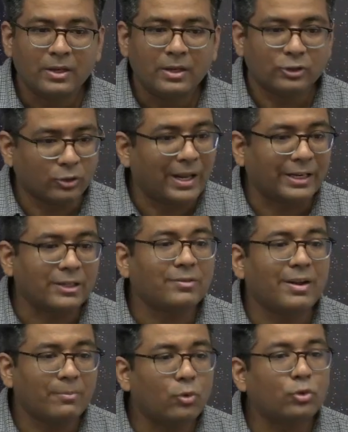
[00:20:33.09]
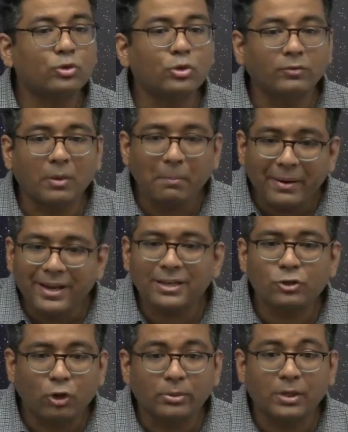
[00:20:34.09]
So that is why most of the biggest
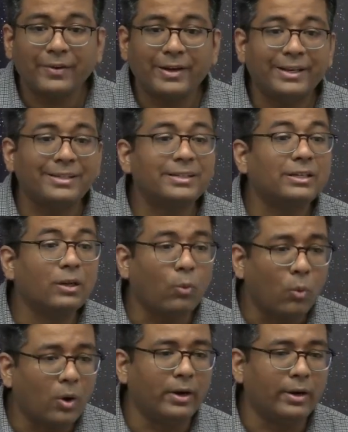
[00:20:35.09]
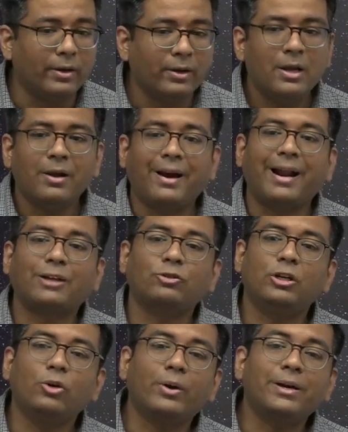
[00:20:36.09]
observatories in the world are actually
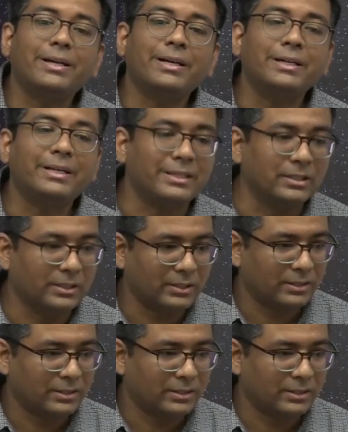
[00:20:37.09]
located in deserts.